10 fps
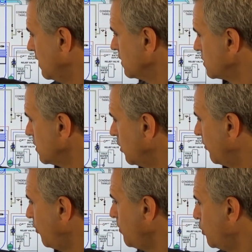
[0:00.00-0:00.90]
So
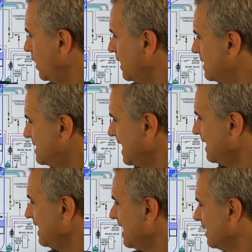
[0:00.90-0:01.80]
if we put in a
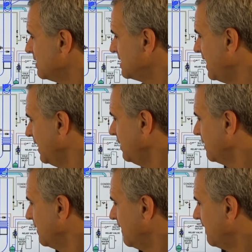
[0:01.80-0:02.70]
10-gallon tank,
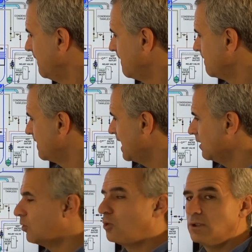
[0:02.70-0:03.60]

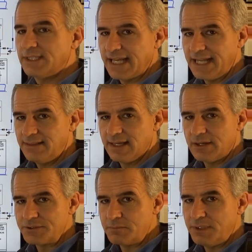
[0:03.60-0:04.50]
that'll hold
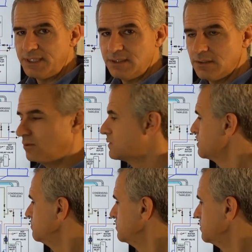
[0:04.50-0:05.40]
8,000 BTUs.
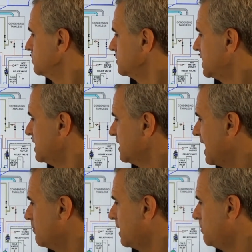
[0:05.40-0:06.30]

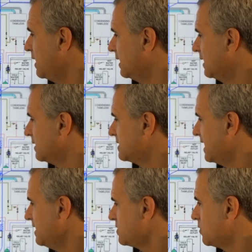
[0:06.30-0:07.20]
That might be a little
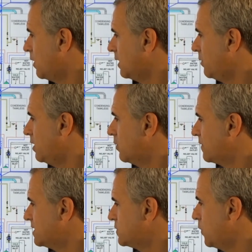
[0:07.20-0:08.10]
tight, why don't we go with
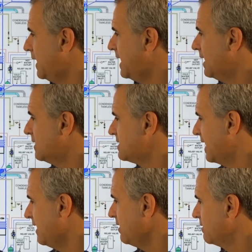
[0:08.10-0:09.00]
a 20-gallon
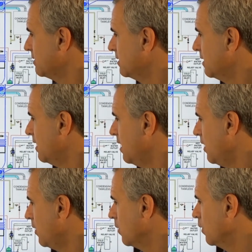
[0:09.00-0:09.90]
tank.
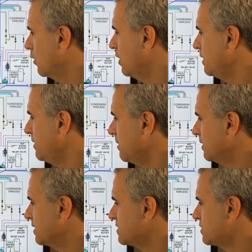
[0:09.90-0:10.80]
We're going to be able
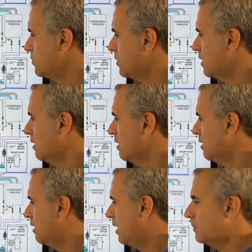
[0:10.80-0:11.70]
to store
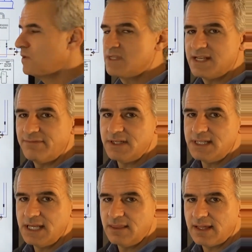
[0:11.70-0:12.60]
almost
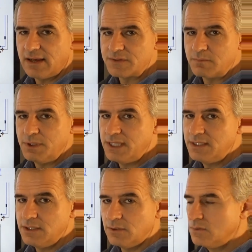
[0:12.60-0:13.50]
17,000
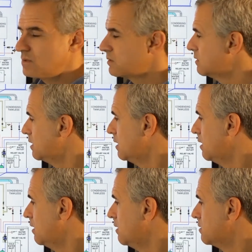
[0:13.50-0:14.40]
BTUs.
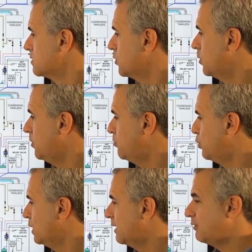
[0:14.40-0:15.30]
So when we
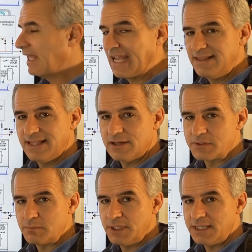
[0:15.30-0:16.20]
pull out
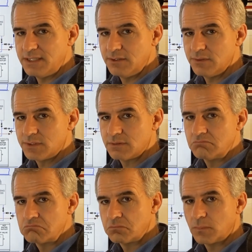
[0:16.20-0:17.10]
8,000 BTUs,
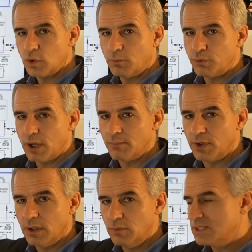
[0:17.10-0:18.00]
no problem at
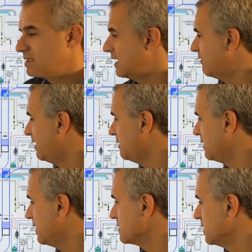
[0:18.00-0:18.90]
all, we'll still have
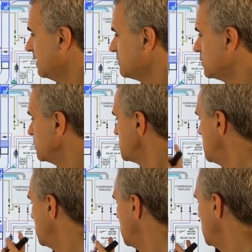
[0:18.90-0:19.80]
8,000 left, so it's
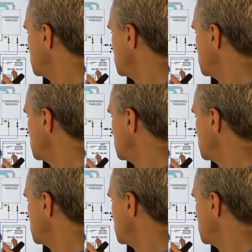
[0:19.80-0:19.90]
not good.